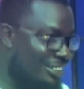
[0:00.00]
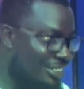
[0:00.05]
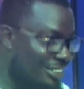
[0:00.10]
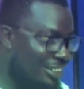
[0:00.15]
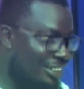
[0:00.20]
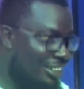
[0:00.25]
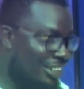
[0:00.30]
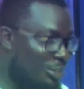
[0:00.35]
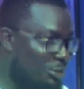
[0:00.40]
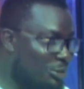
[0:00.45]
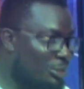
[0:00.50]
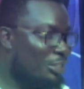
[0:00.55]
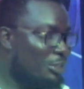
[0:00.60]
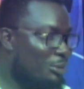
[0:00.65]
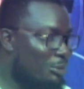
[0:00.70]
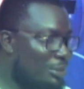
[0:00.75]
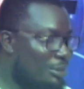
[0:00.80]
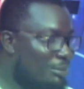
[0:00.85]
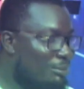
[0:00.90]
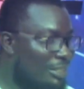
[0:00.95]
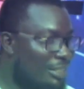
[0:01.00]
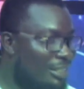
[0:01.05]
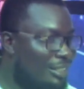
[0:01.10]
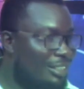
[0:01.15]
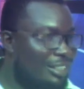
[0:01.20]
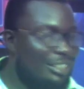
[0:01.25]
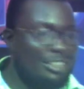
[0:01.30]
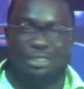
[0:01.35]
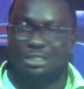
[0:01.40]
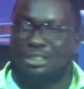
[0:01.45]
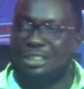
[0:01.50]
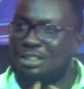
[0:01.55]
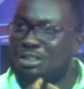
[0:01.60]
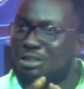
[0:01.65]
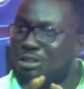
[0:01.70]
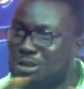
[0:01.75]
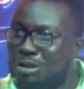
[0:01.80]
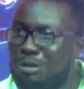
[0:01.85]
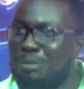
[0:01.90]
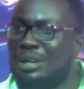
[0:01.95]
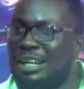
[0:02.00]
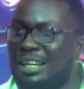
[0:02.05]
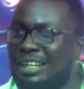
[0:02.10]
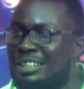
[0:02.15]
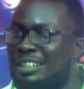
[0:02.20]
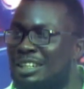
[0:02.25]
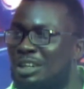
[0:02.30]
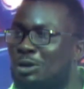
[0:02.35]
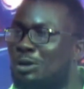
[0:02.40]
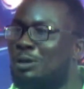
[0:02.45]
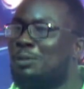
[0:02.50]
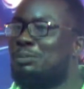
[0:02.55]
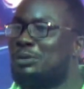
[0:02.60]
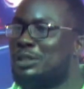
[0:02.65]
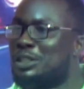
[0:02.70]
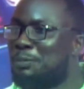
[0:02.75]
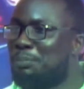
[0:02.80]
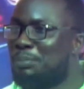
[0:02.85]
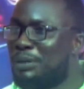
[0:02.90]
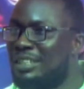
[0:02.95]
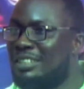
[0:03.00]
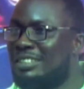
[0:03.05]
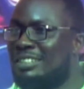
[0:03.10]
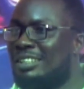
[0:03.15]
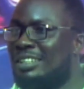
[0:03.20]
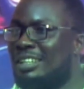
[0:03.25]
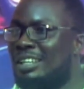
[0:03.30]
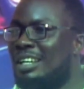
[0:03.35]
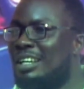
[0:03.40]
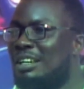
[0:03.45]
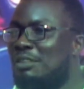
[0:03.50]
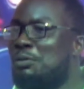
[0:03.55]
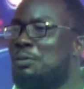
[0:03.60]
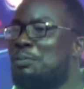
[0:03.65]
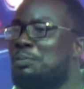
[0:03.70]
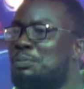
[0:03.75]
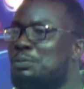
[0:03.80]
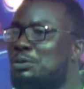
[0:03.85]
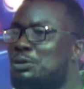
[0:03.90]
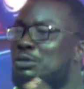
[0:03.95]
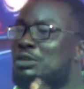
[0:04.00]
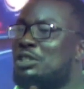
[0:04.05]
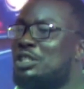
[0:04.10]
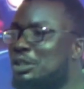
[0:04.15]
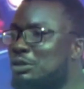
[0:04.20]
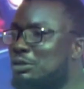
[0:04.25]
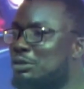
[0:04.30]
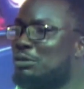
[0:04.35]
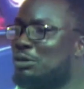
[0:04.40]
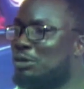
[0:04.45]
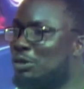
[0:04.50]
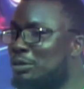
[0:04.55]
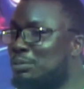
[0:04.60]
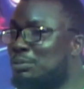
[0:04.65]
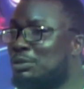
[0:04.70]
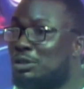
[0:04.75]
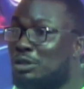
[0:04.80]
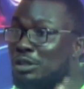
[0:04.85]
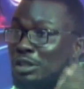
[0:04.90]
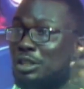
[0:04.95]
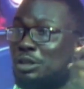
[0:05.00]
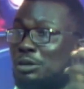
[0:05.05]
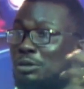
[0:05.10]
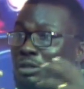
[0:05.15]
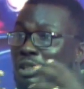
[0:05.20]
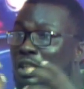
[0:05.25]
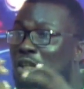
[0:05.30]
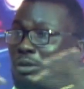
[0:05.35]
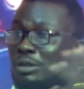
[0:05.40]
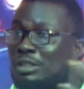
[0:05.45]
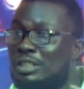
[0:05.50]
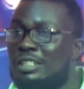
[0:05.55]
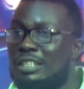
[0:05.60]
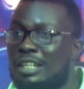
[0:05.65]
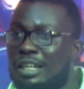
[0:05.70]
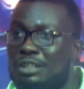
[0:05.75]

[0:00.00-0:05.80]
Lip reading: Are you getting what I'm saying? It's normal in the corporate space for people to take you to court because they don't really understand you.